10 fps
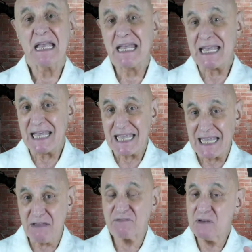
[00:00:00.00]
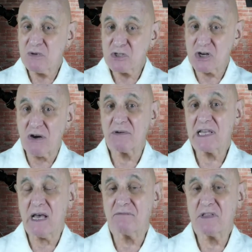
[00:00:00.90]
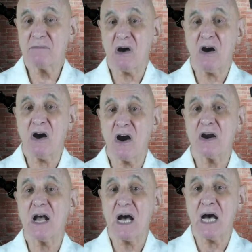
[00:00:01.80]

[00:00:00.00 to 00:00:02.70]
If the majority of them are on